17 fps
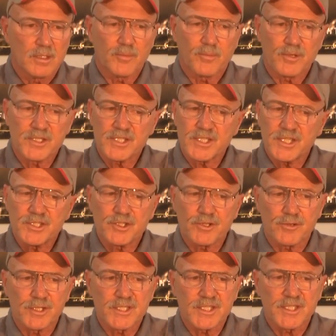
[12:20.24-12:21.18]
The
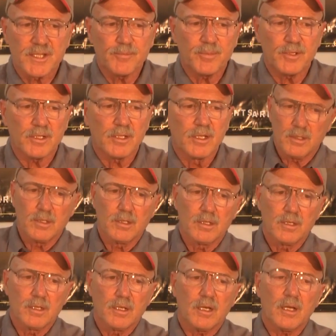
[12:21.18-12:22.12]
procedure is simple.
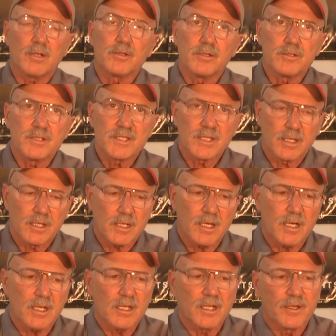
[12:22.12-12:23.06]
I'll use the
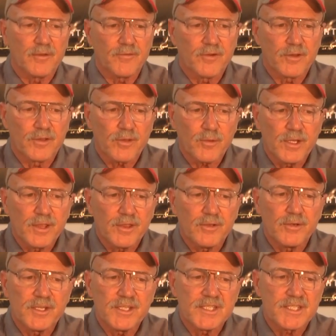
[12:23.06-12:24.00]
collet for
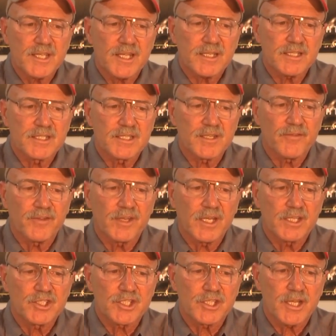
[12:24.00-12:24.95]
3/32 of
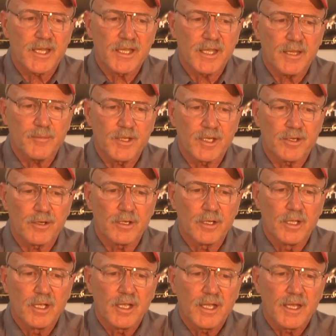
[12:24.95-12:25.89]
an inch
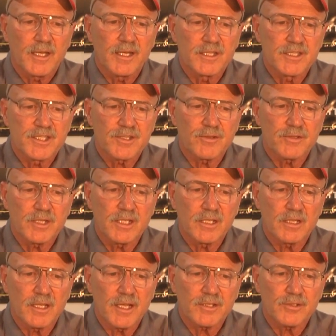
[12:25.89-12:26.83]
diameter and insert
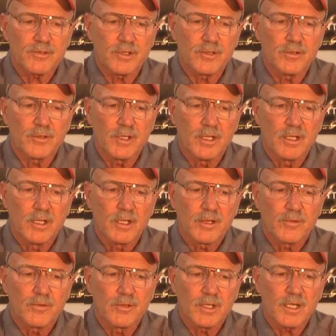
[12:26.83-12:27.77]
the electrode
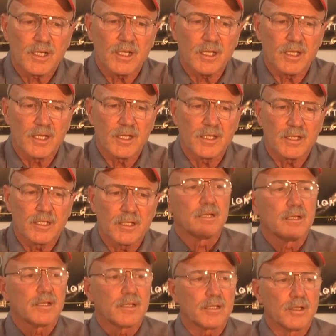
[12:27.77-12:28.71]
through the collet
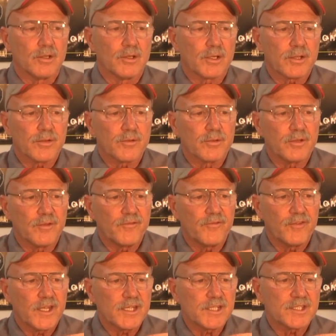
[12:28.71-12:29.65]
and look through the
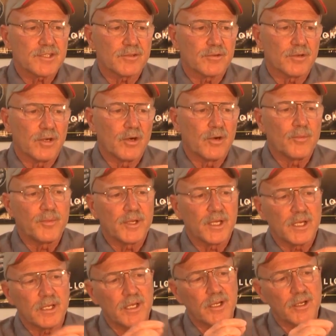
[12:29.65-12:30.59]
face or
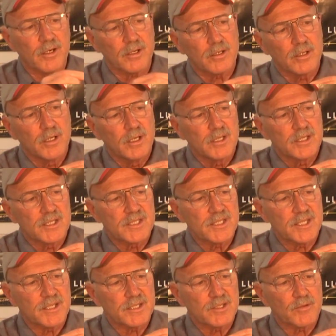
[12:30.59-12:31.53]
opening here to
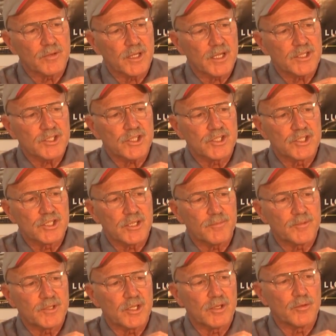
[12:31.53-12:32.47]
see its
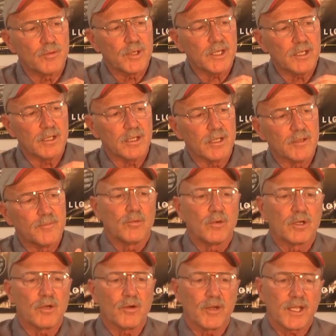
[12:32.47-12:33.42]
relationship to the wheel.
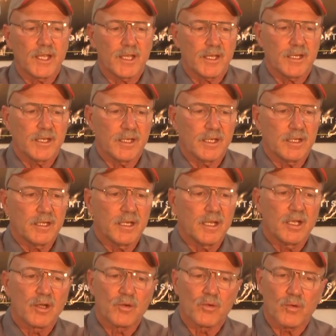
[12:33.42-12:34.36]
We'll go ahead and
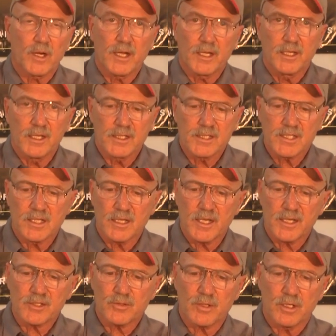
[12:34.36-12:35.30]
grind this
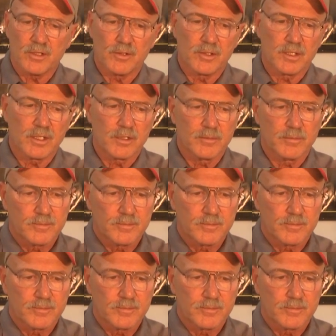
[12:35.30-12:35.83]
electrode.